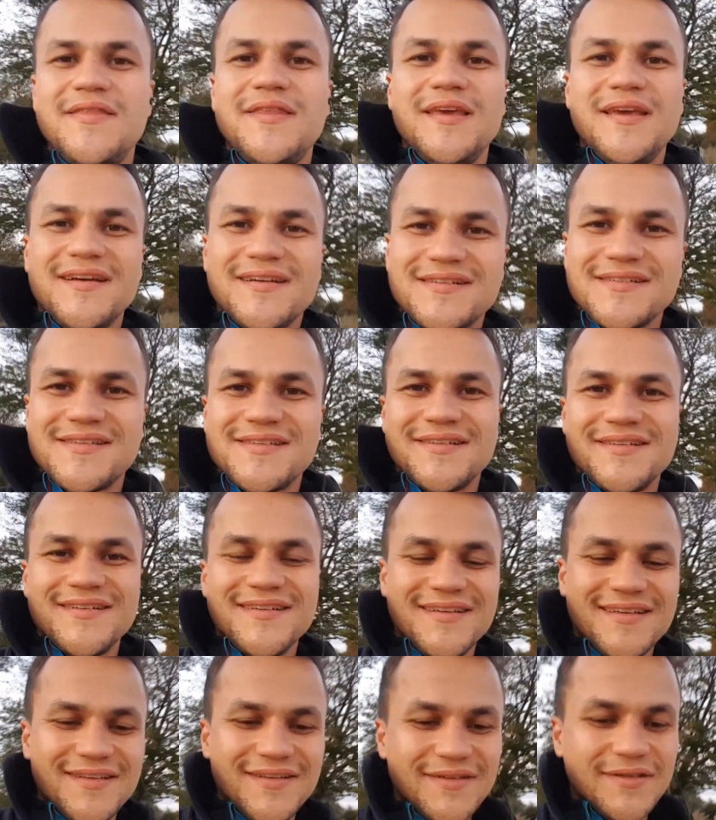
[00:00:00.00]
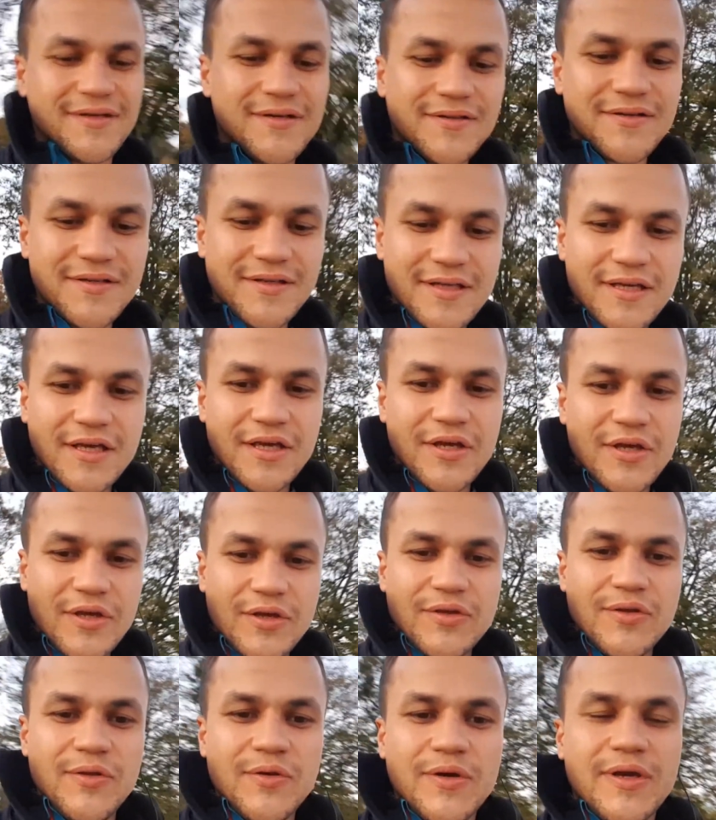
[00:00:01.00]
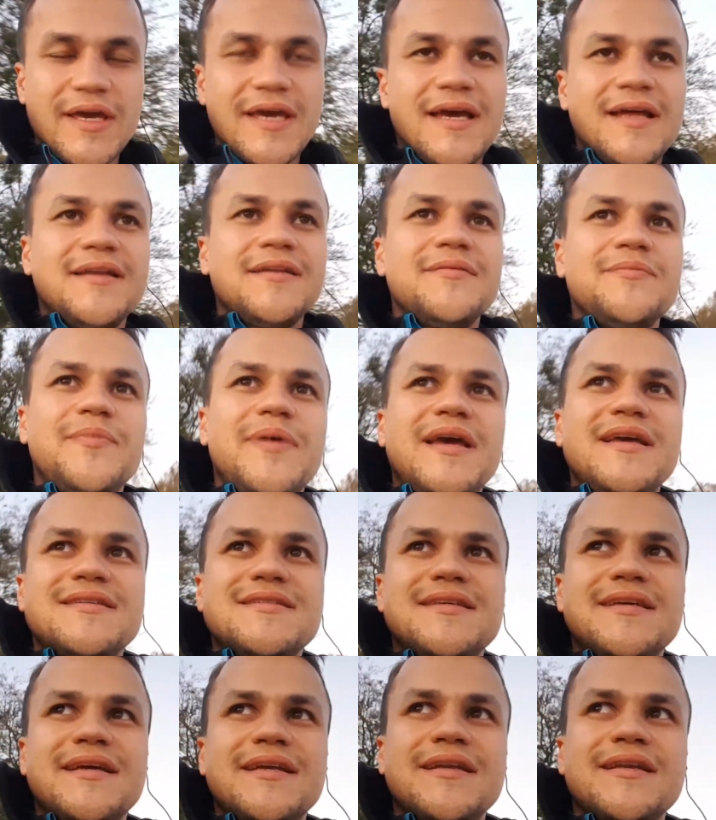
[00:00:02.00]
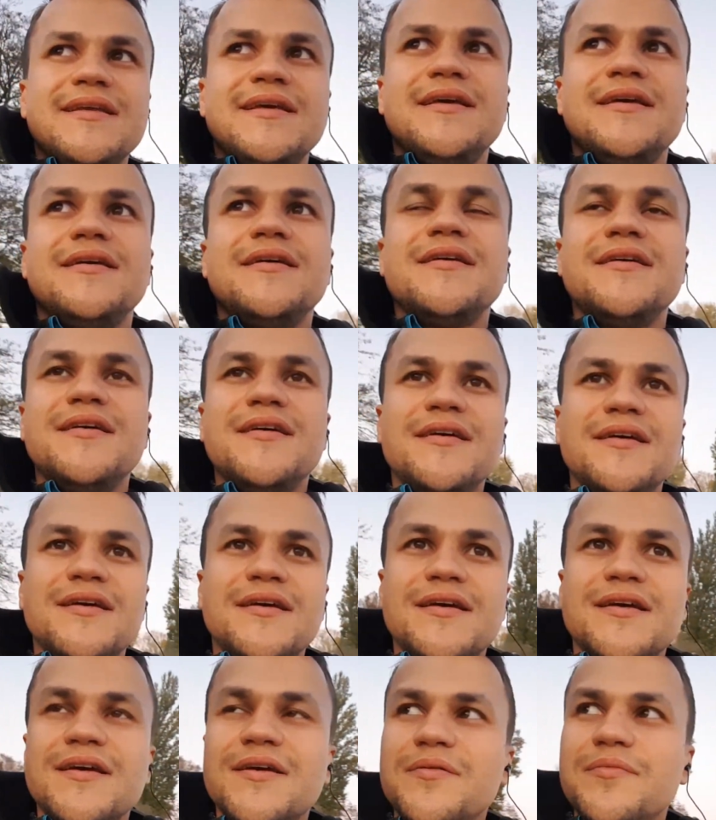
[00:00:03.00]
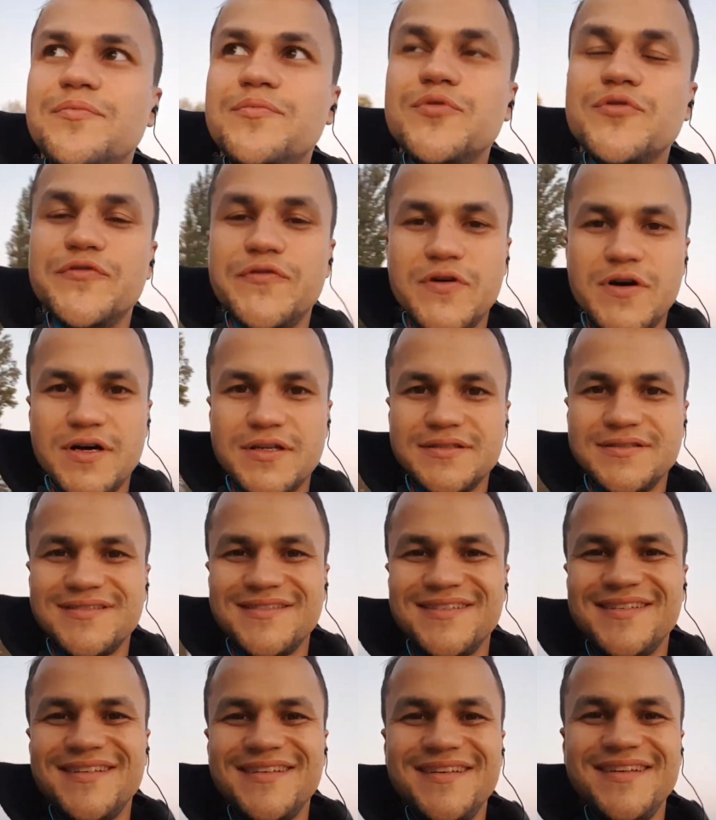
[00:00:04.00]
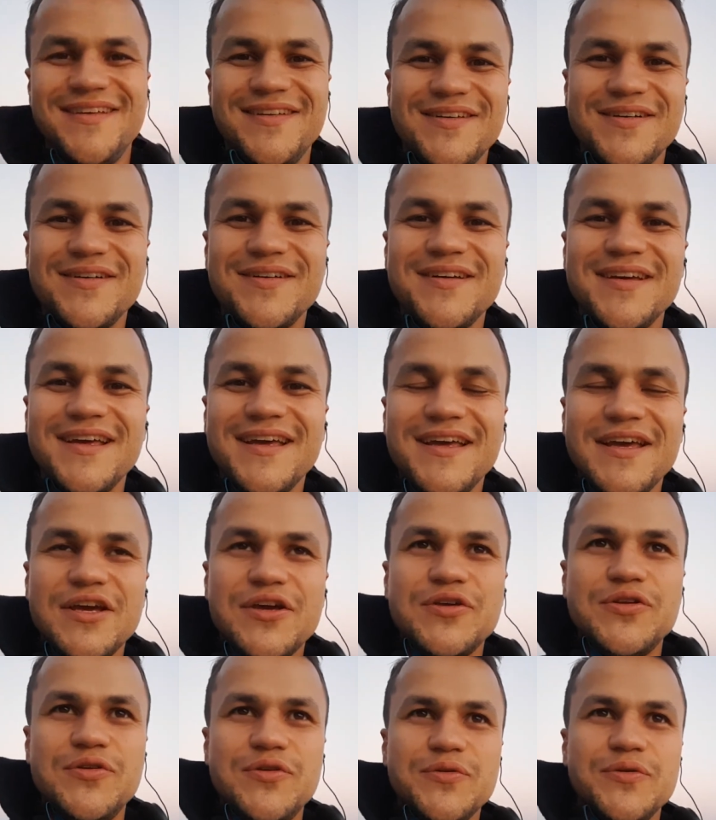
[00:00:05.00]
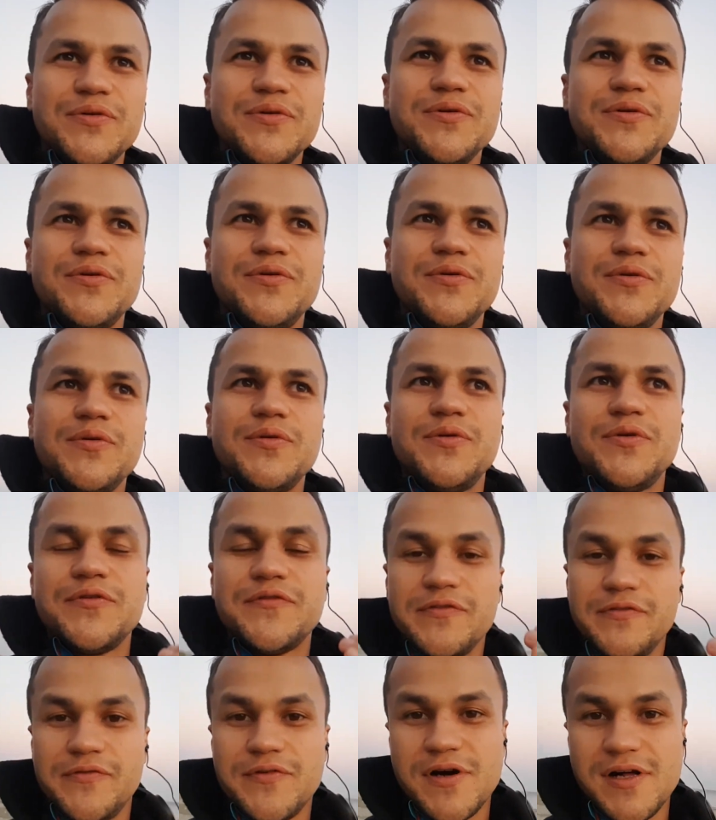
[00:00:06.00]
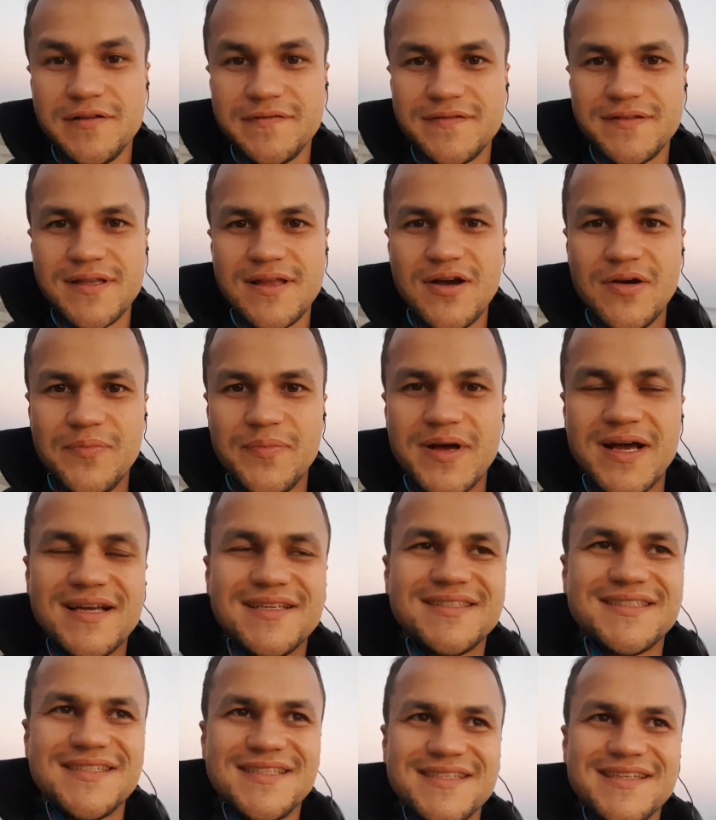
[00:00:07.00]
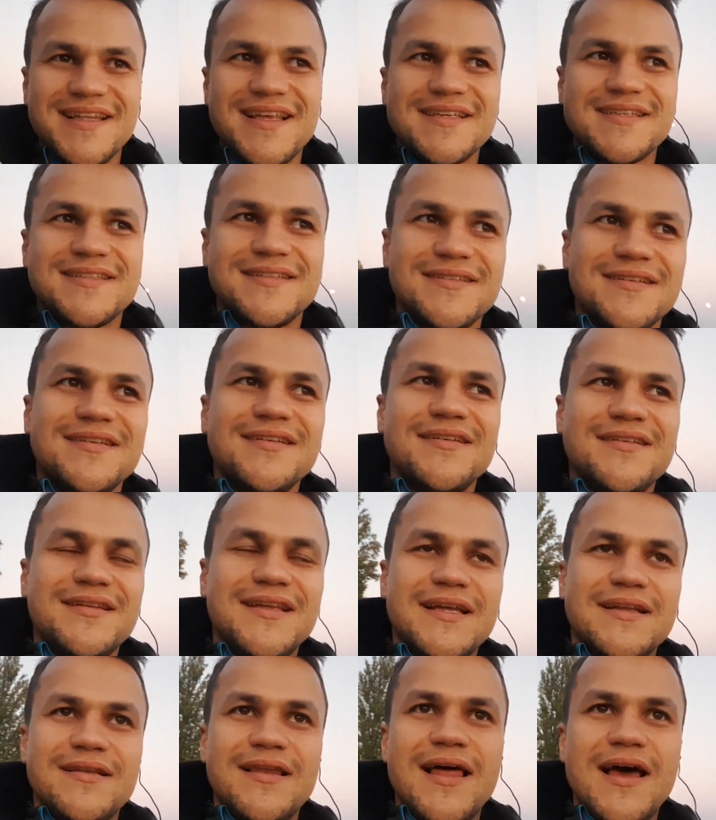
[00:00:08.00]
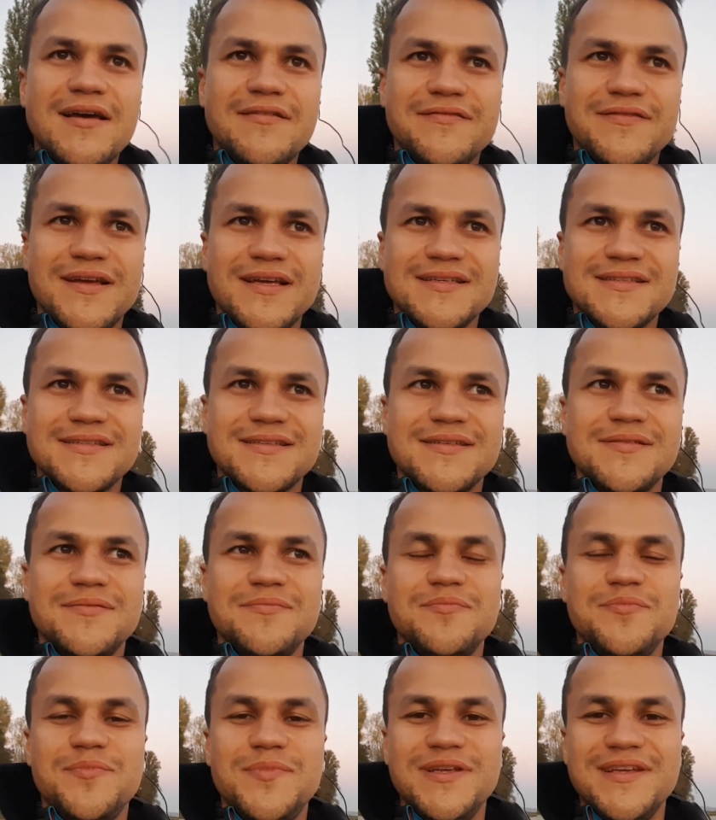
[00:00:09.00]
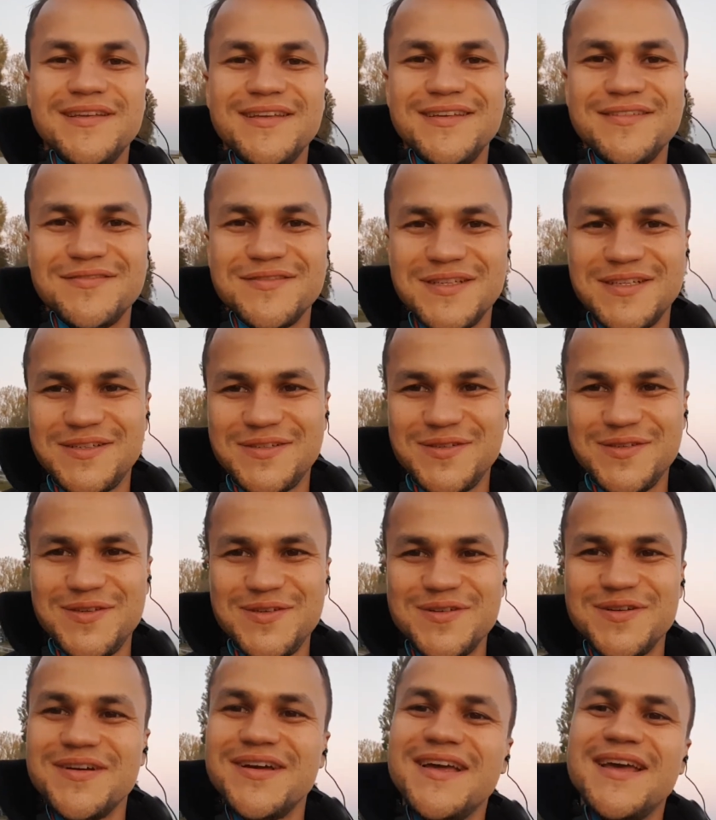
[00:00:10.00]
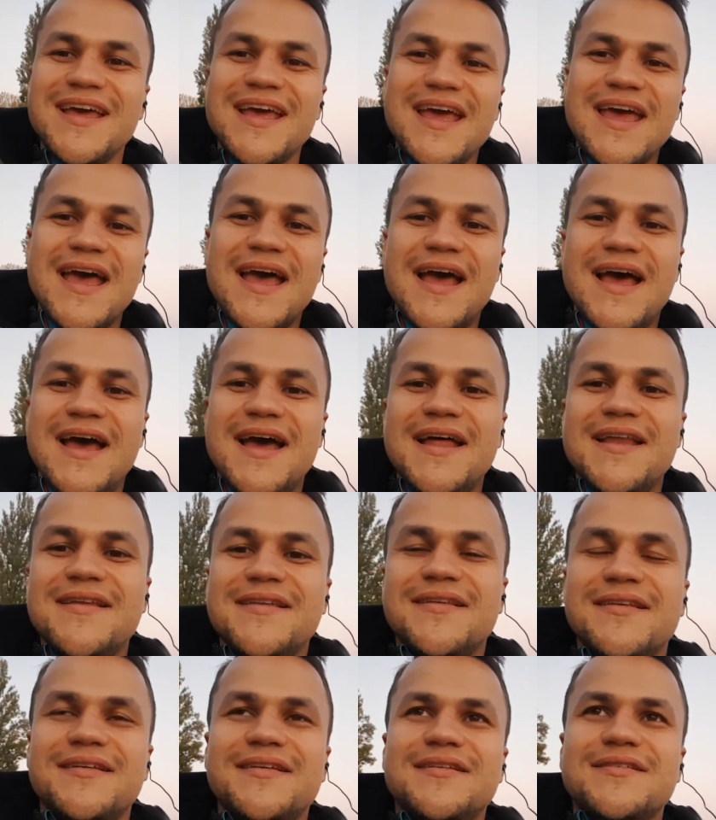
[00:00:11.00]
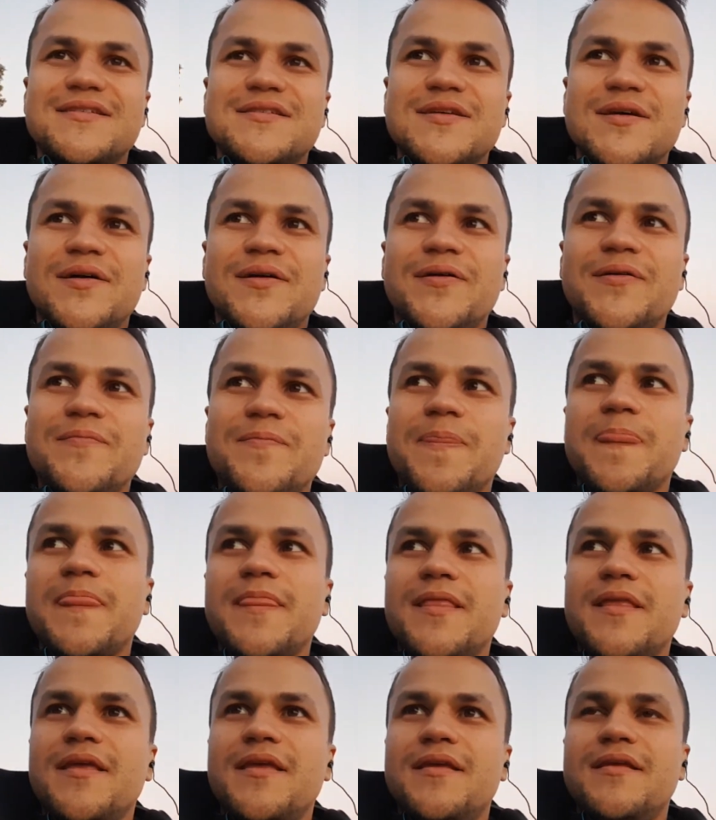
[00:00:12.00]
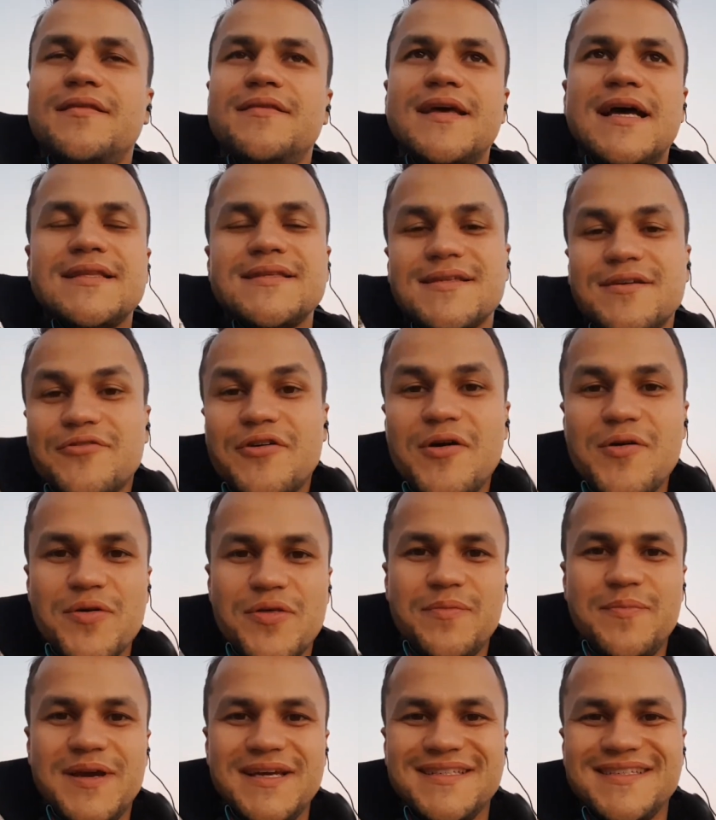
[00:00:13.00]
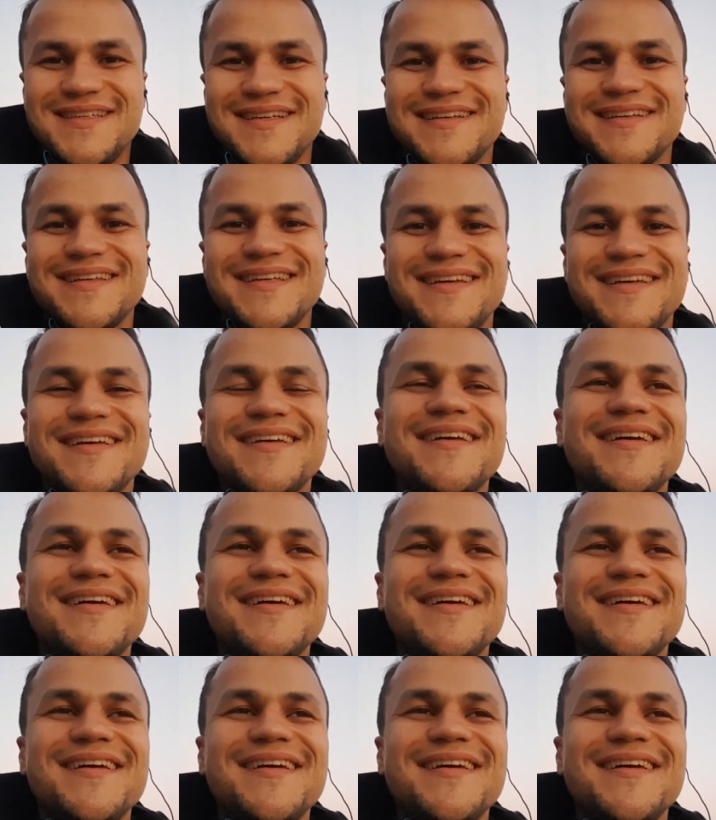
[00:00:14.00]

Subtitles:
the answer, you can basically move on. You've evolved now past this lesson that life has been giving to you, and so that's growth basically.